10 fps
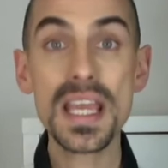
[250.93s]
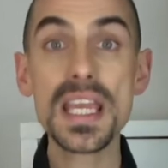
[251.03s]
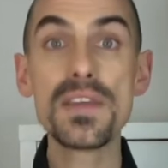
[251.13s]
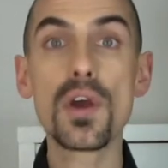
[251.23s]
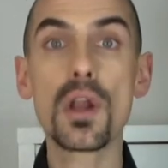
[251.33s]

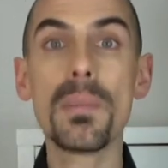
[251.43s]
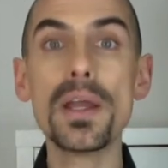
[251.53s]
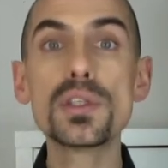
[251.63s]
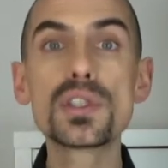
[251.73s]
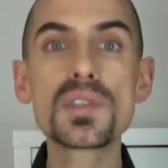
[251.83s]
if you're on my
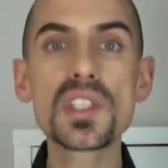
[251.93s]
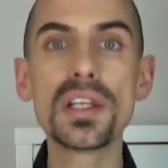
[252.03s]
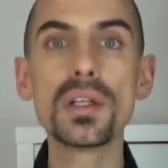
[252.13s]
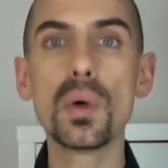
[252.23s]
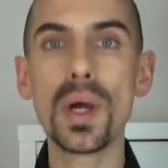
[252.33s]
YouTube
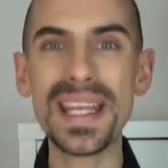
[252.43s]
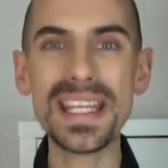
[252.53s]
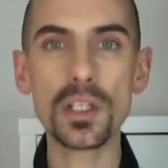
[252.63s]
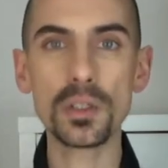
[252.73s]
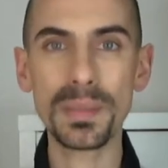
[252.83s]
channel or any
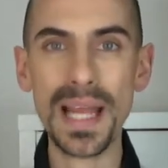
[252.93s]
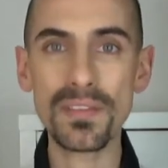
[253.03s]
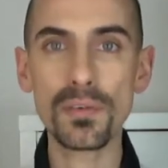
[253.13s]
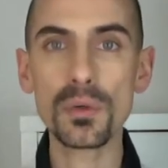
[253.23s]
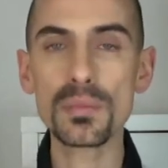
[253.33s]
other
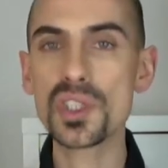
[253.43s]
platform,